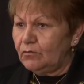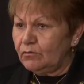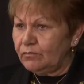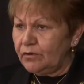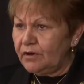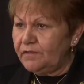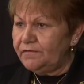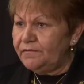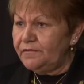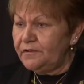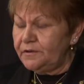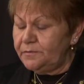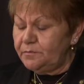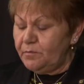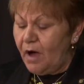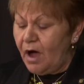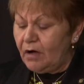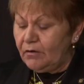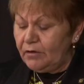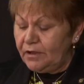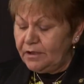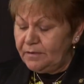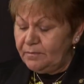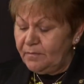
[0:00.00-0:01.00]
Reverend
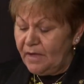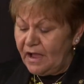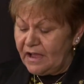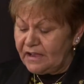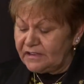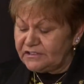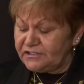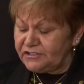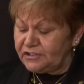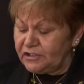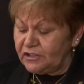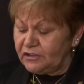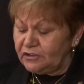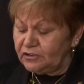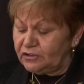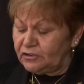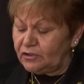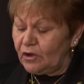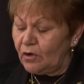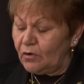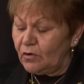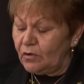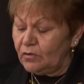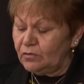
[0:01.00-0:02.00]
Māori Marsden
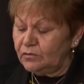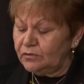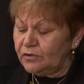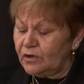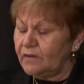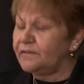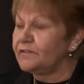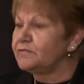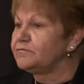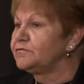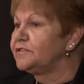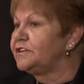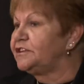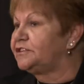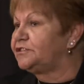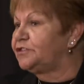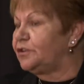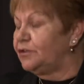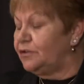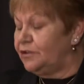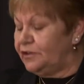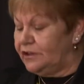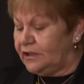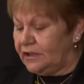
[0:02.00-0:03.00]
told of a
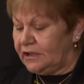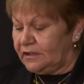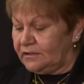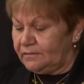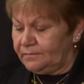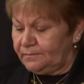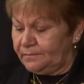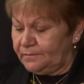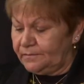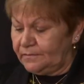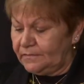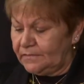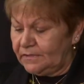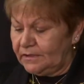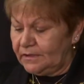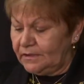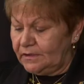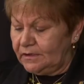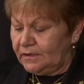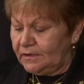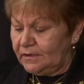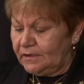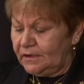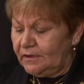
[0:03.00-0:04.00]
returning
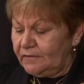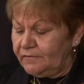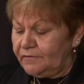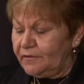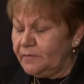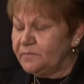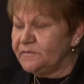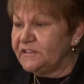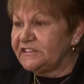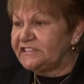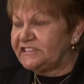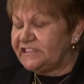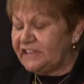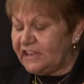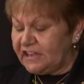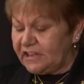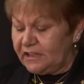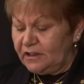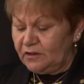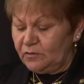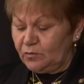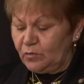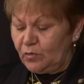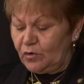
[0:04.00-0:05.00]
from the
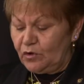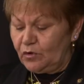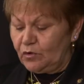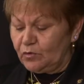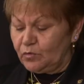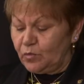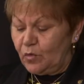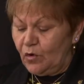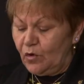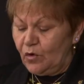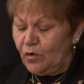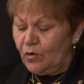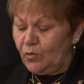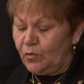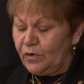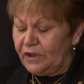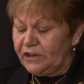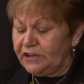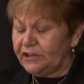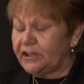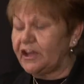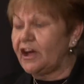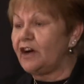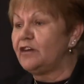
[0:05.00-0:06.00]
Second World War
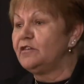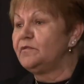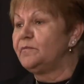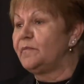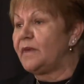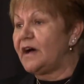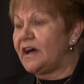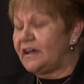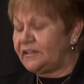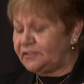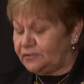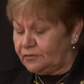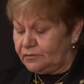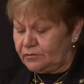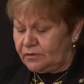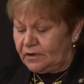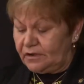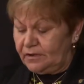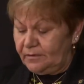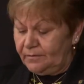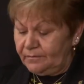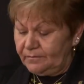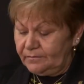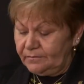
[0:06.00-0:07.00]
when
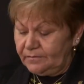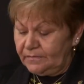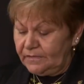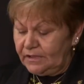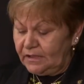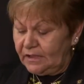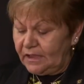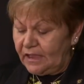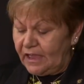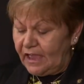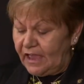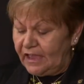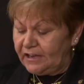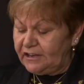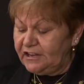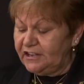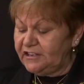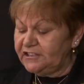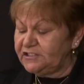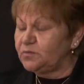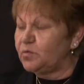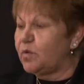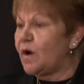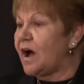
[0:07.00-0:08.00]
Kaumātua at
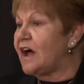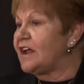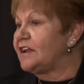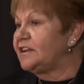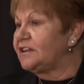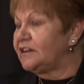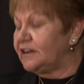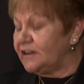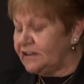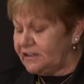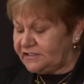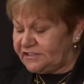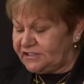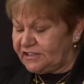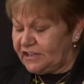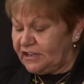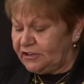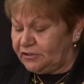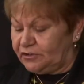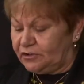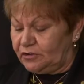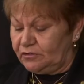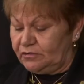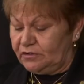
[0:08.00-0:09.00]
his wānanga
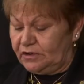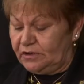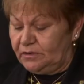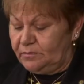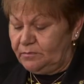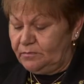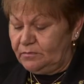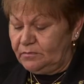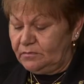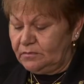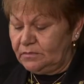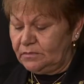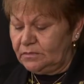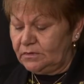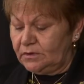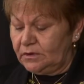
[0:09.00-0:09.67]
said to him,